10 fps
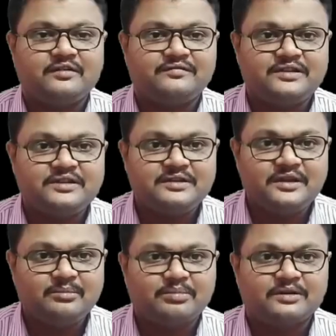of the
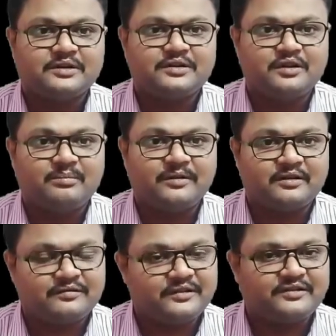important
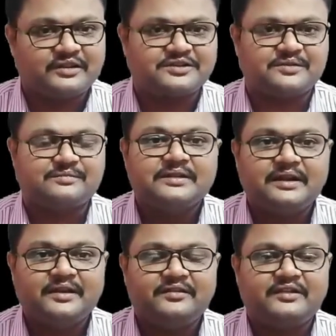topic of this section,
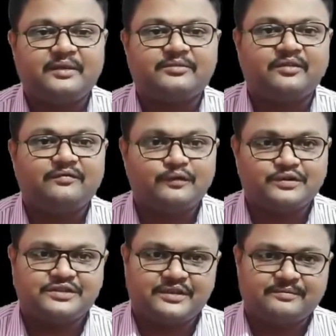that is types of
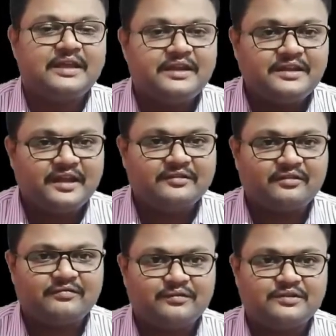food chain. In
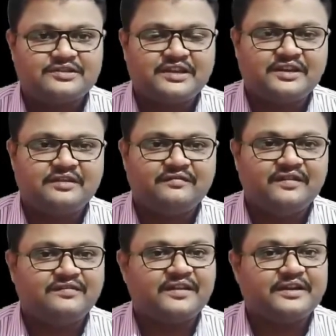case of food chain,
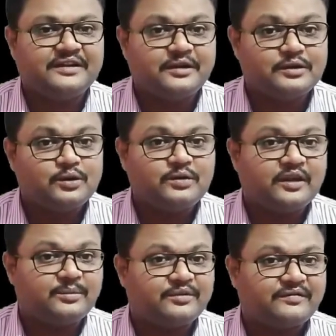we find two
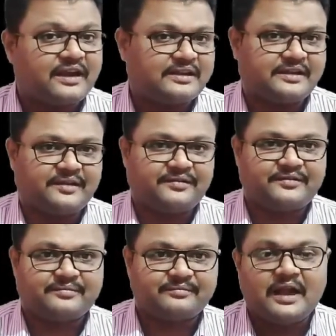types of
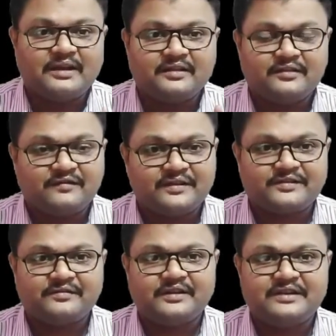categories, and the
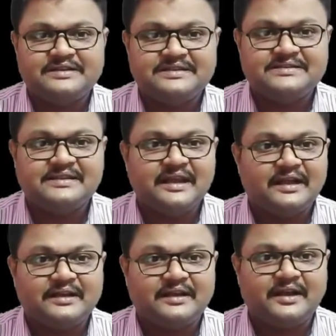first one is
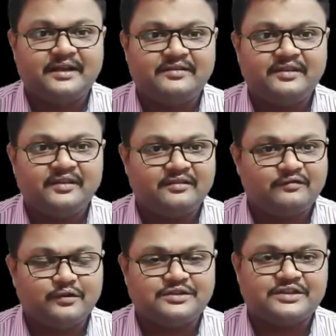grazing
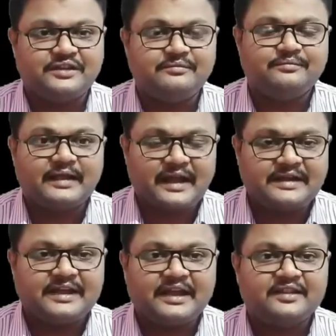food chain
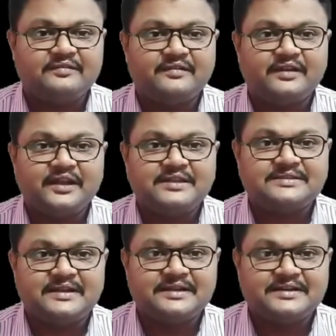and another one
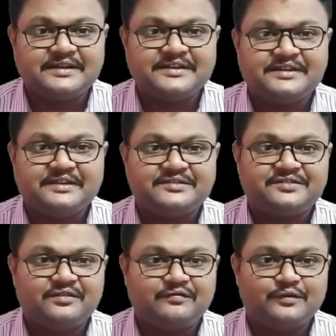is
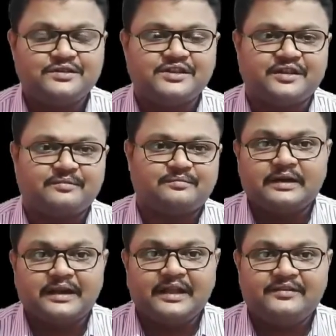detritus food chain.
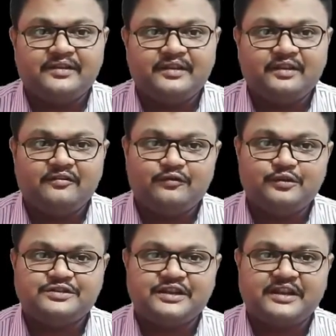Grazing
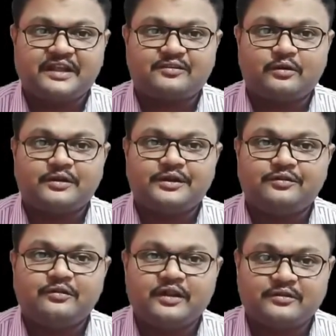food chain has got
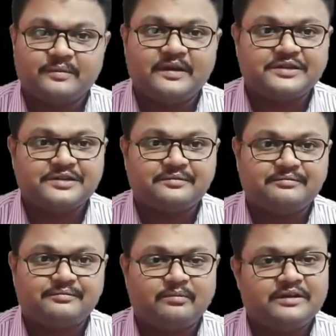its own
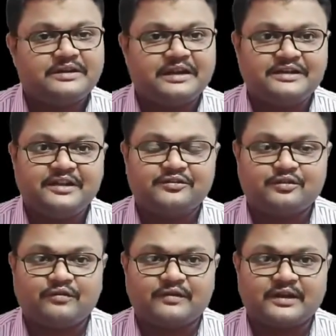explanation but contains
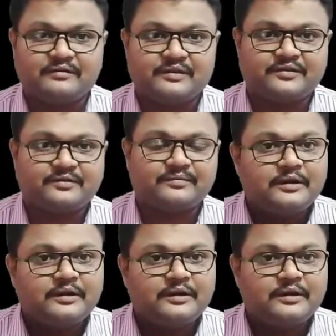trophic levels.